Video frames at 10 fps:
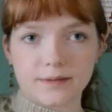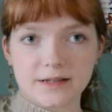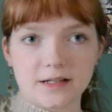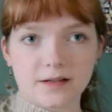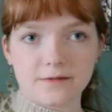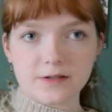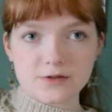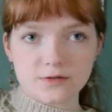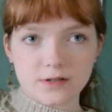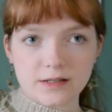the like
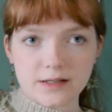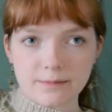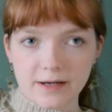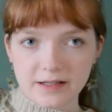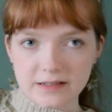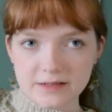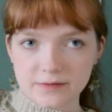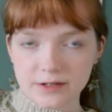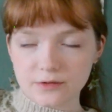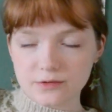visual impact is
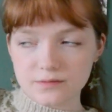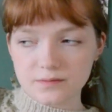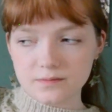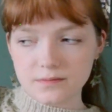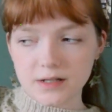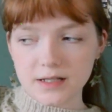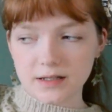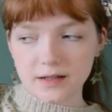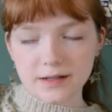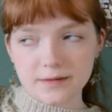very good, and
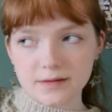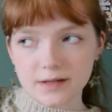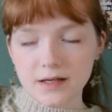I like it.